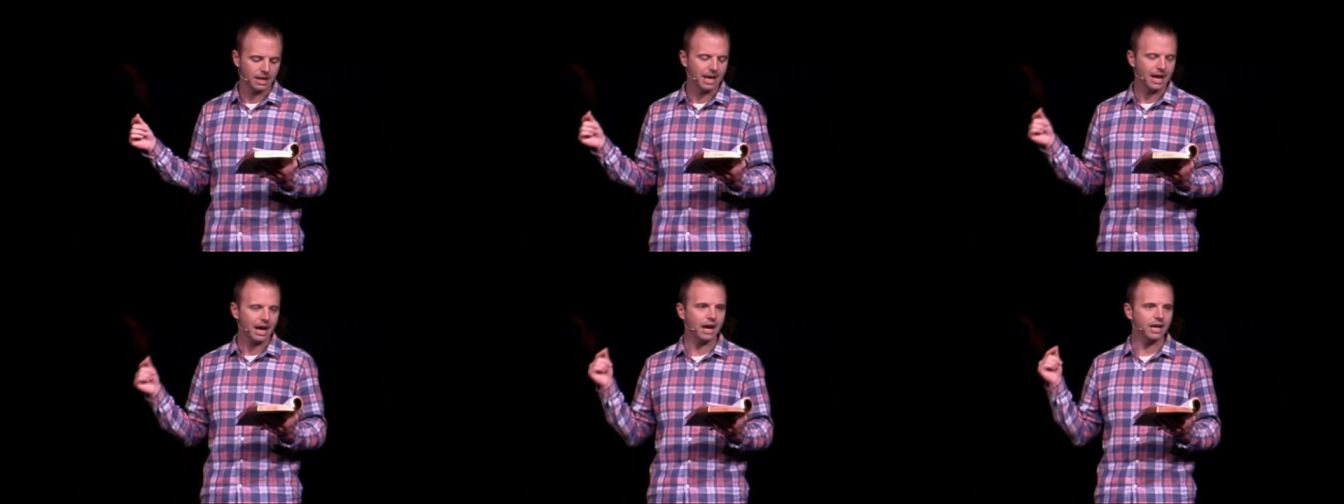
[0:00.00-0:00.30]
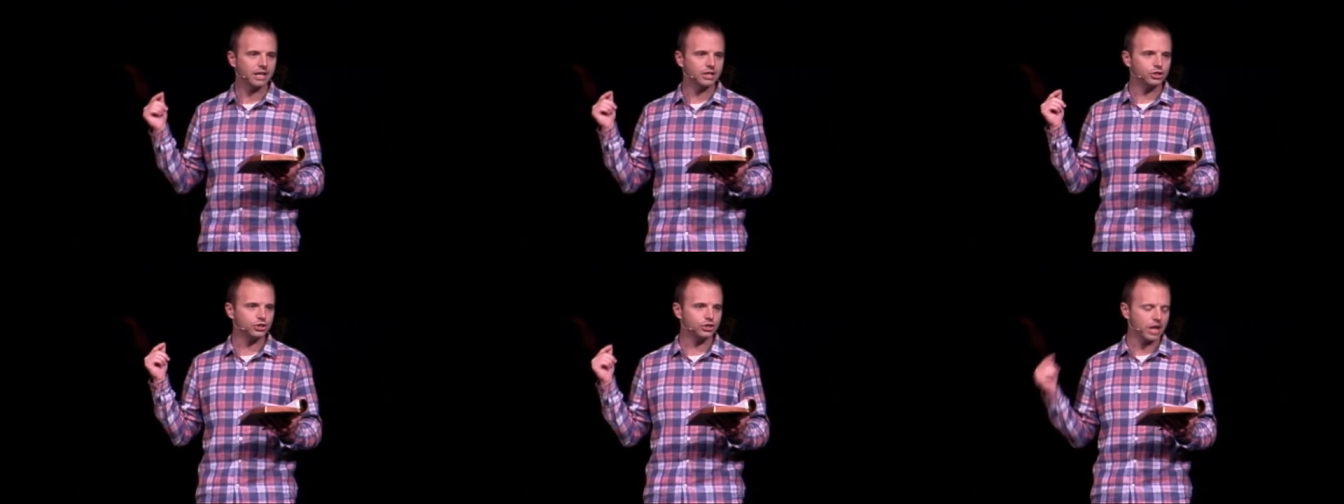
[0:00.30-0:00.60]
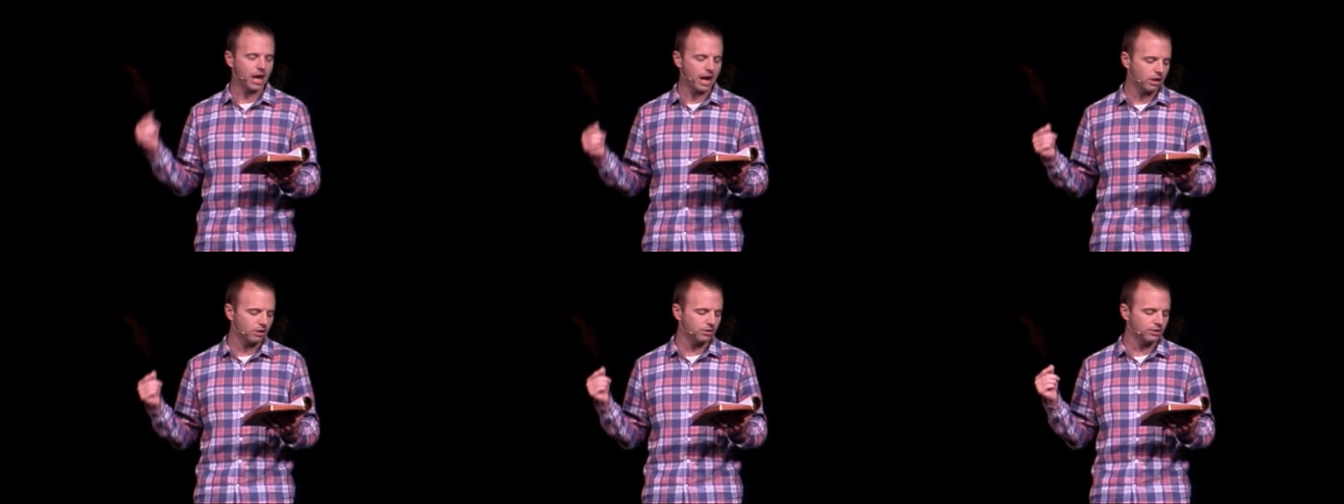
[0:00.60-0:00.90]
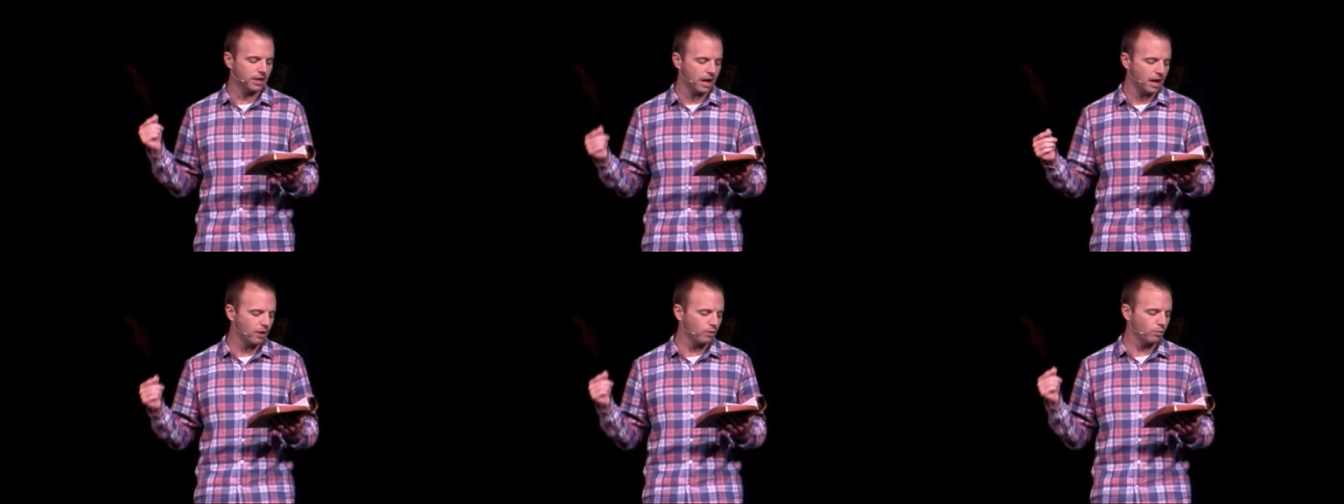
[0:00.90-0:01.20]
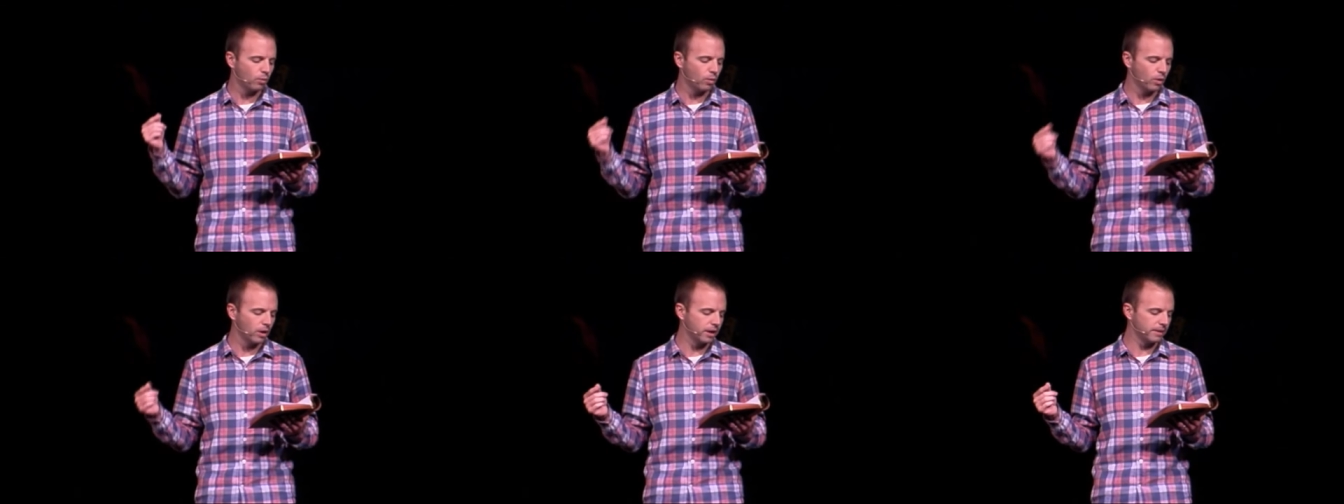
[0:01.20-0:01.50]
I shall
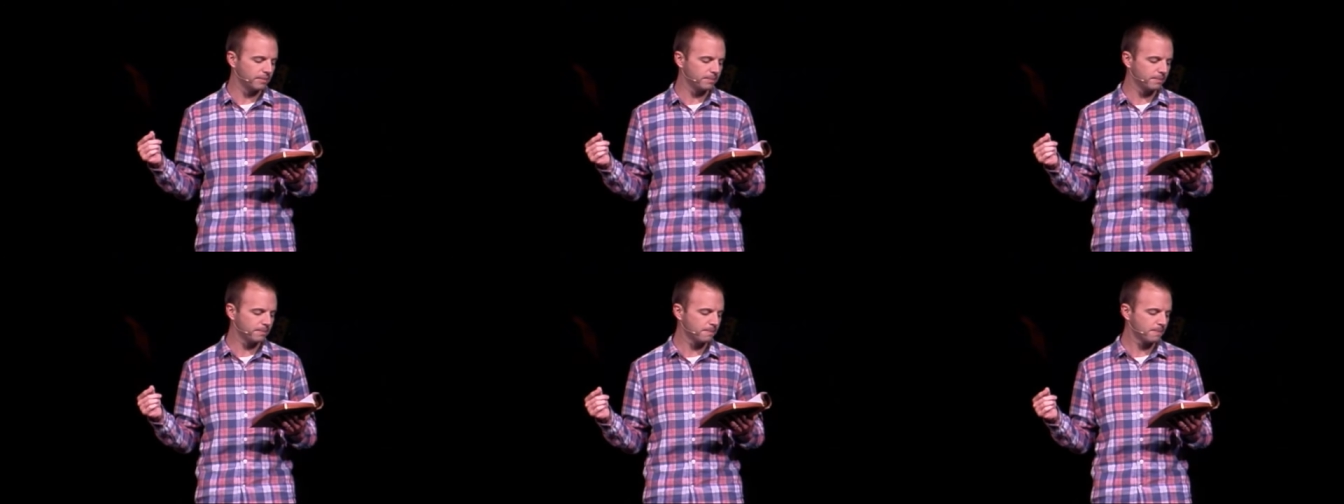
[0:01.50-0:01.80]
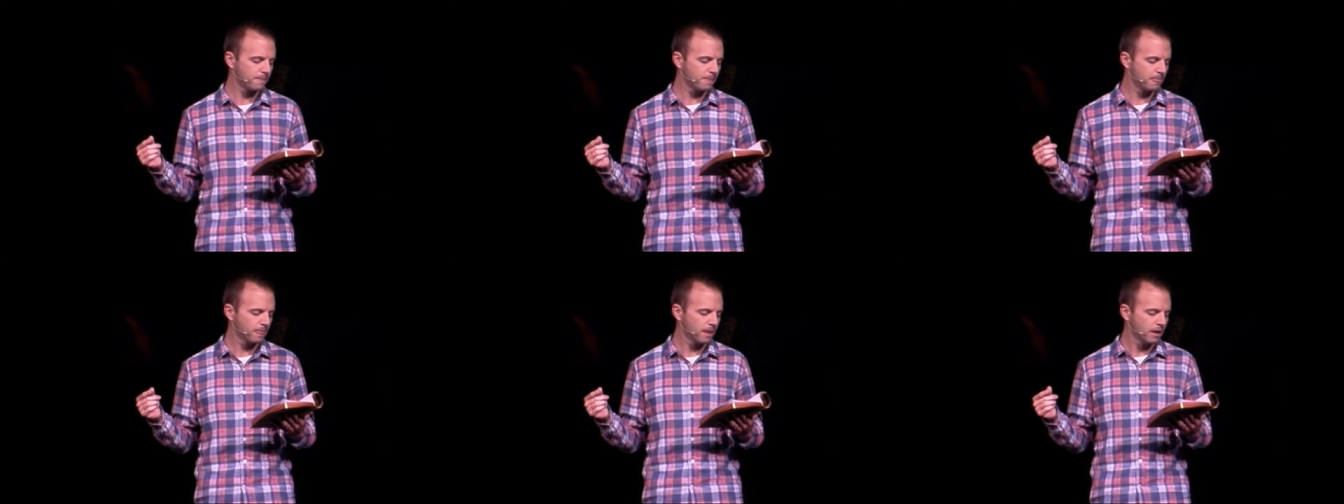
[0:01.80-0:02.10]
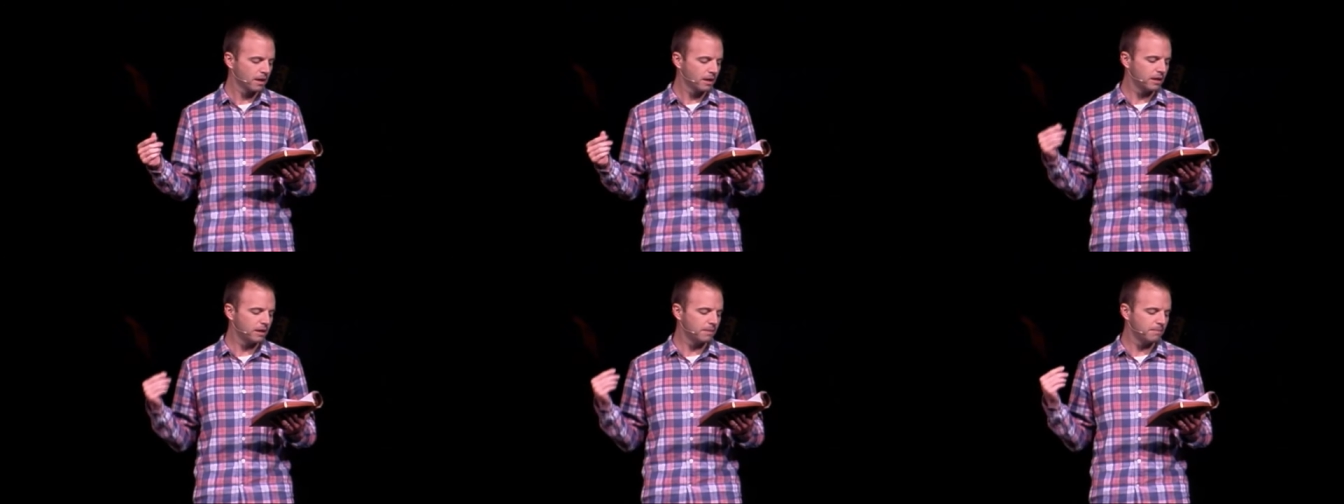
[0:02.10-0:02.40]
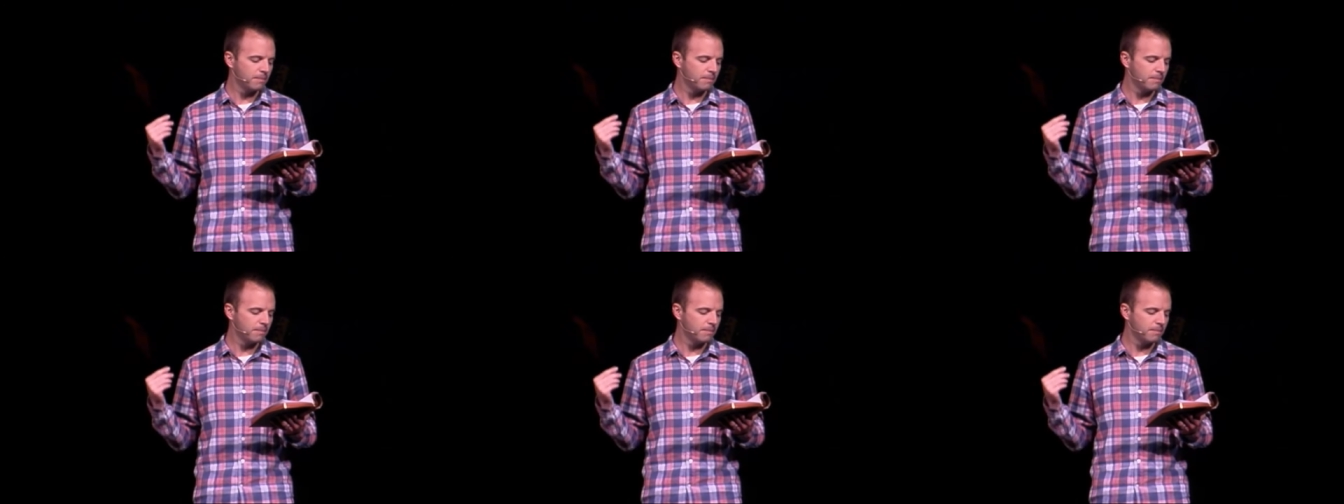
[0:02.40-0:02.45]
not want. He